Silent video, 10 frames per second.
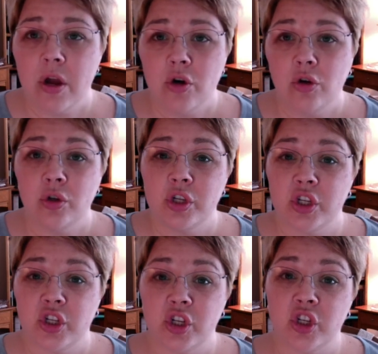
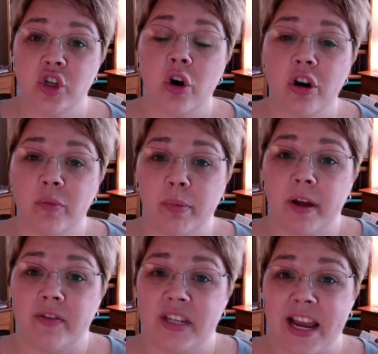nurses to start
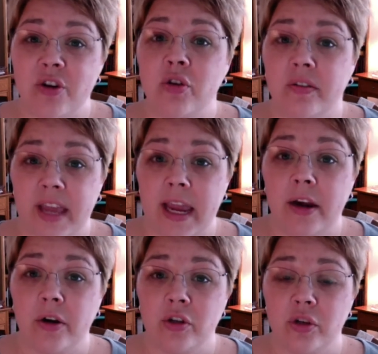a standard of
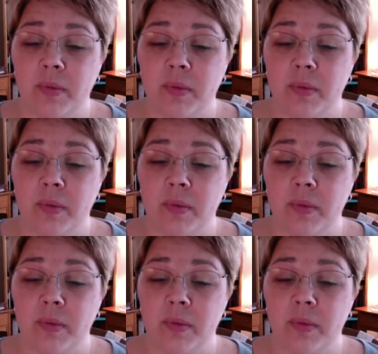care